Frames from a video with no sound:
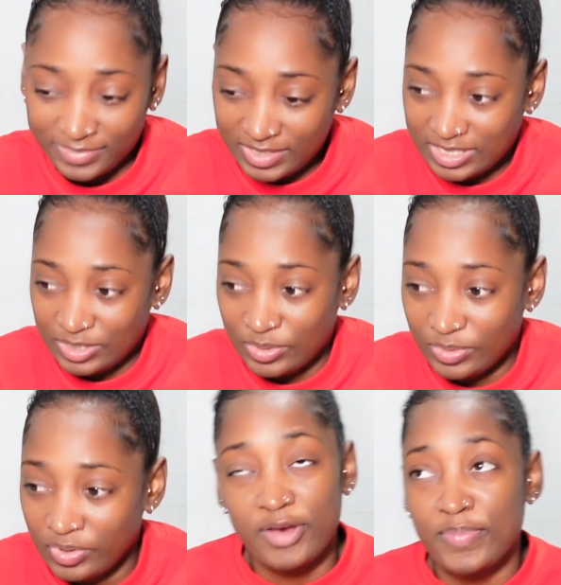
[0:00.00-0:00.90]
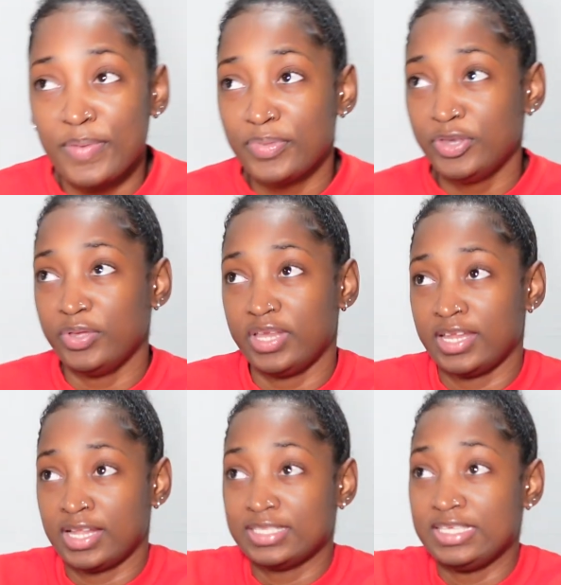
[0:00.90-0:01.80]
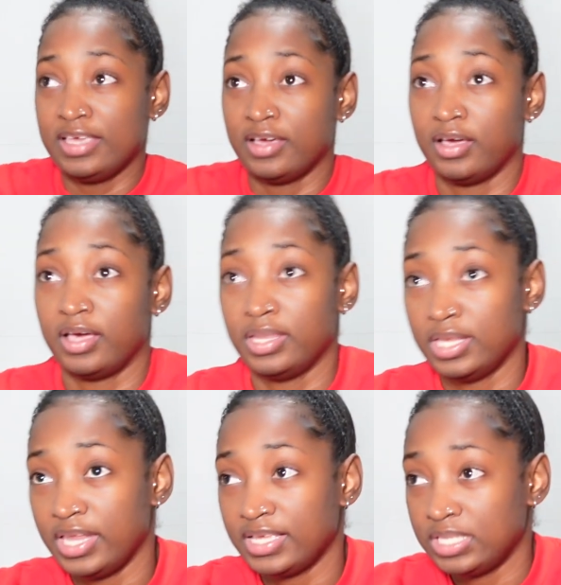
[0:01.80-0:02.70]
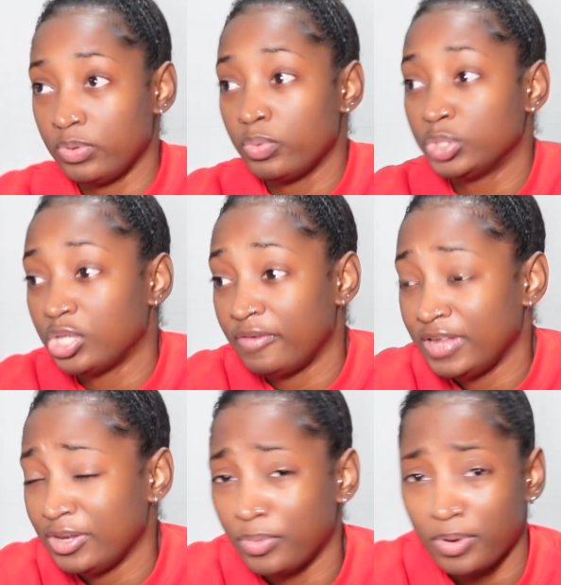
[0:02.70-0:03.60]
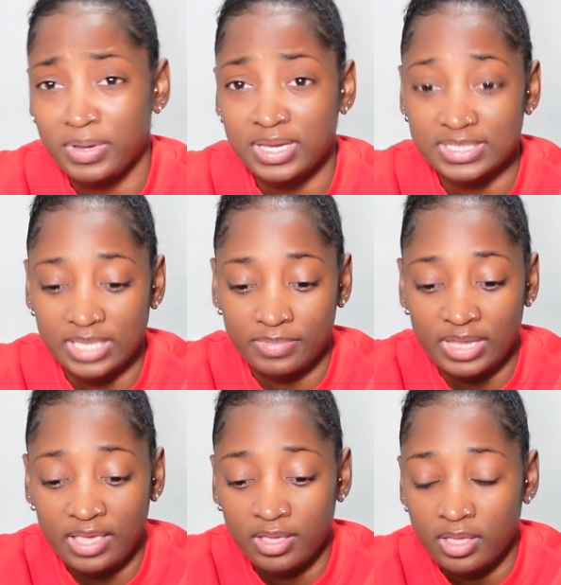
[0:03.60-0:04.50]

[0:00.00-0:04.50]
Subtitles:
So I remember doing it in Antigua, and the next day we were traveling, or probably the same day,